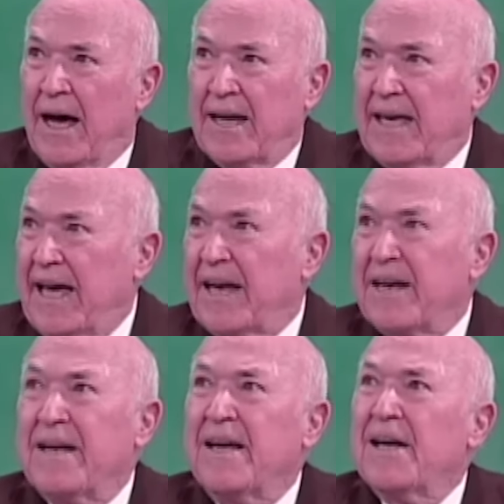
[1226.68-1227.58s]

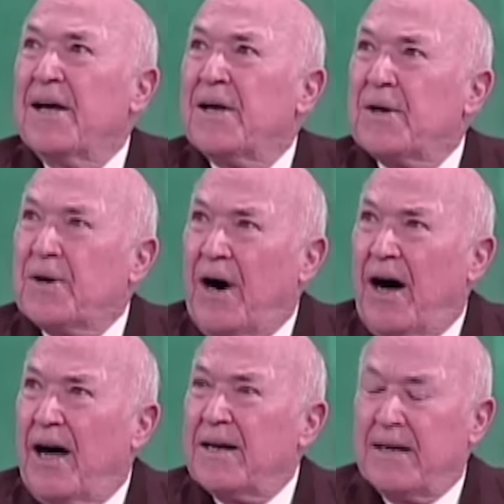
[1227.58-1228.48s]
Again,
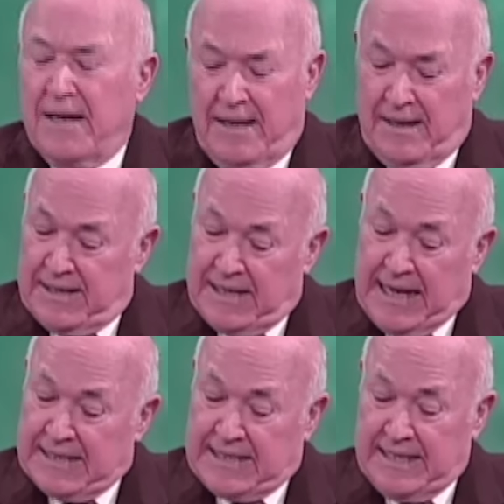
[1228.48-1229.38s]
God,
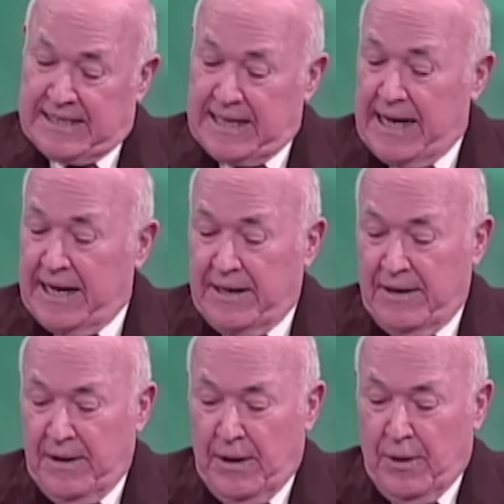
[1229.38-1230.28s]
as he
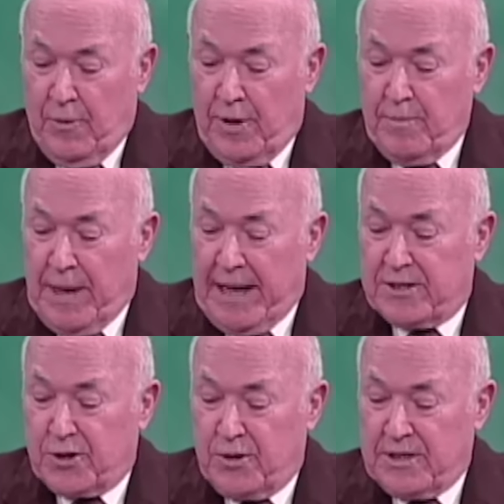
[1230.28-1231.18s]
said, would
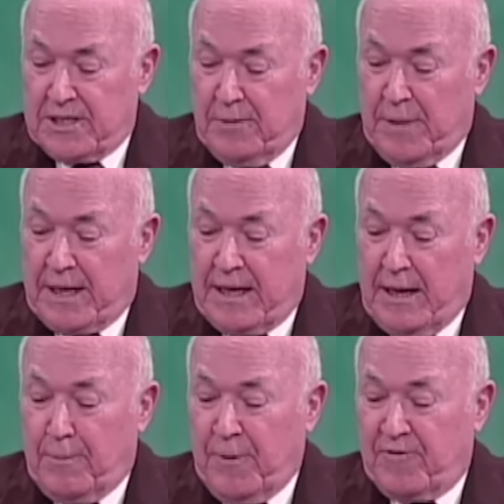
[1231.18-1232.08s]
make Jerusalem a
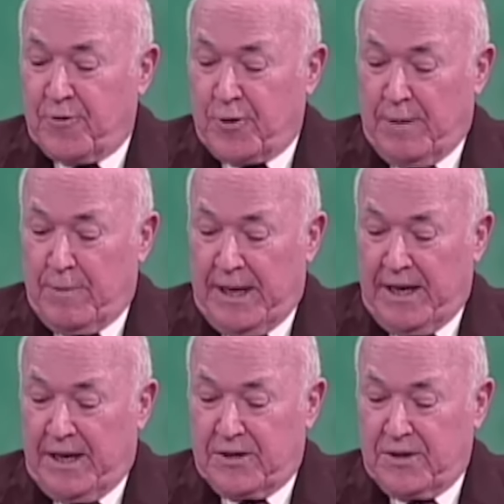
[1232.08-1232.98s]
cup of
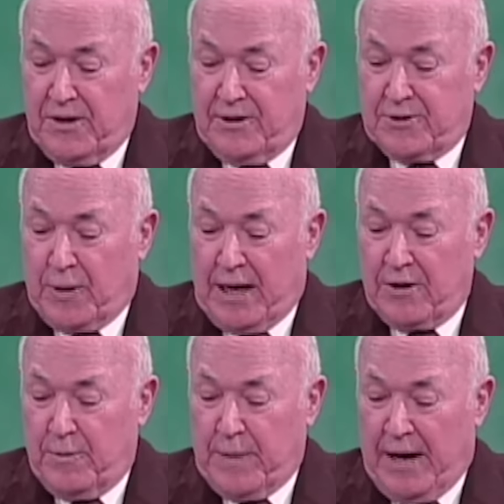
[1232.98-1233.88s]
trembling unto those
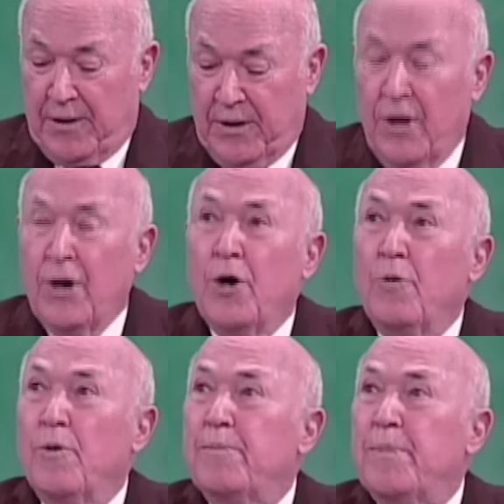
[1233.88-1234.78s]
round about
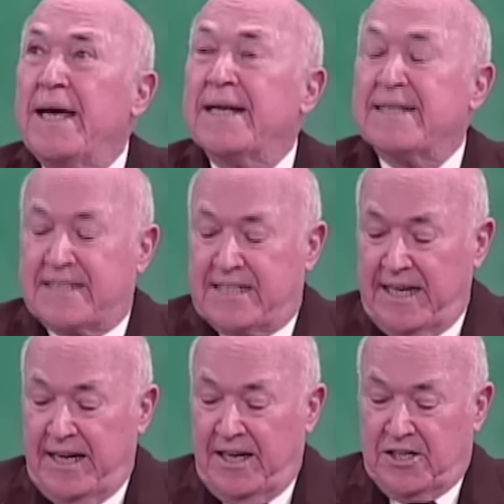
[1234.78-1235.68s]
who would be in
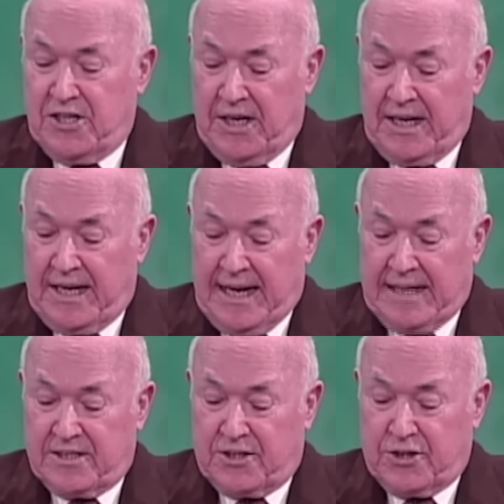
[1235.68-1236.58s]
siege
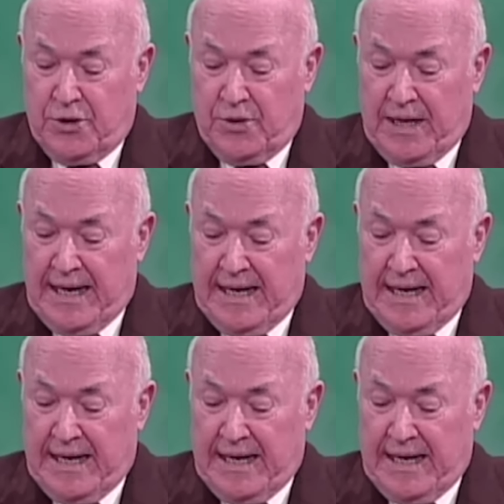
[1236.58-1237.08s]
against Judah